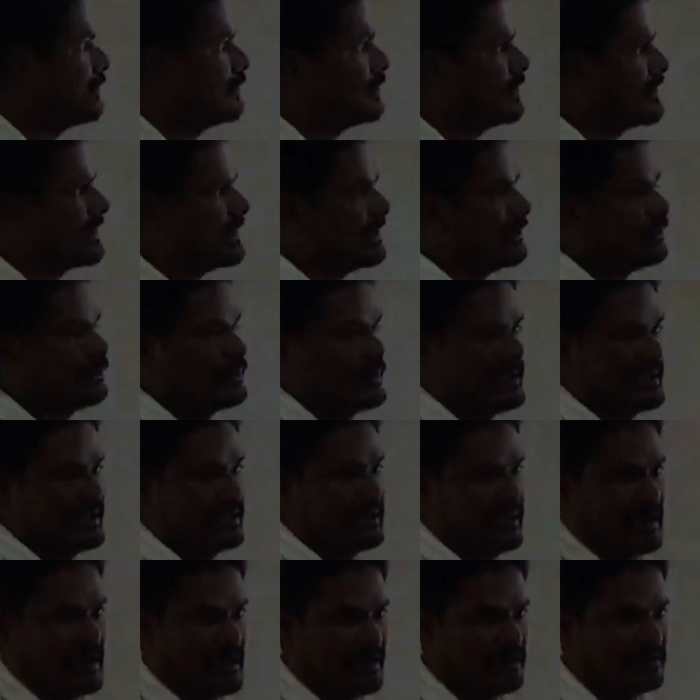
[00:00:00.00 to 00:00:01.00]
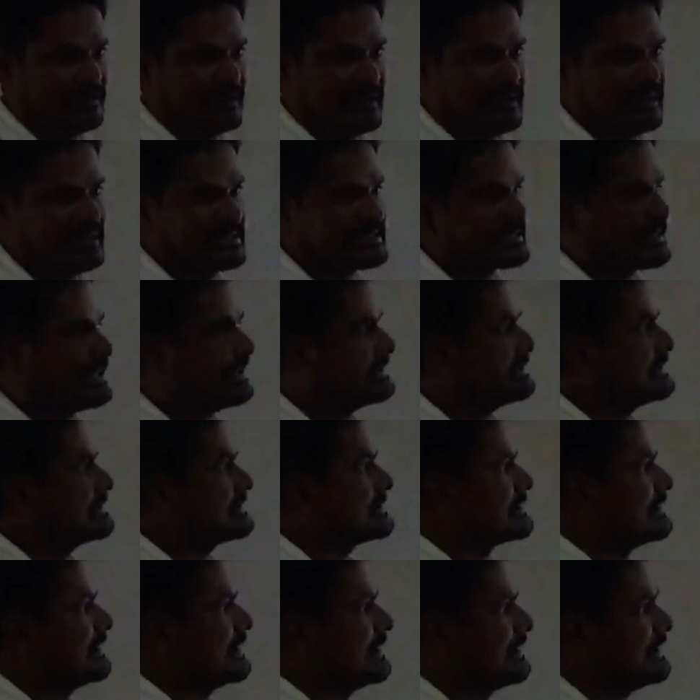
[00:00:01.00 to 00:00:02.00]
overloading, how it is
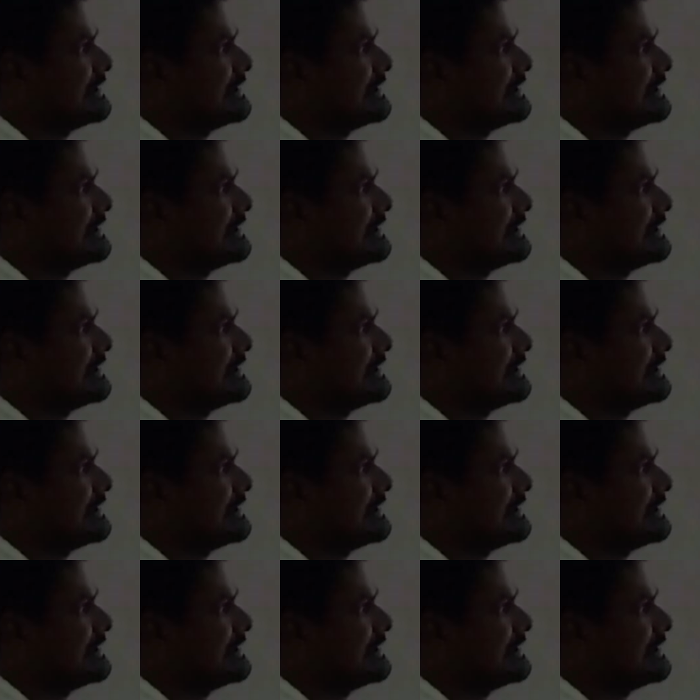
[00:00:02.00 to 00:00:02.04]
caused. It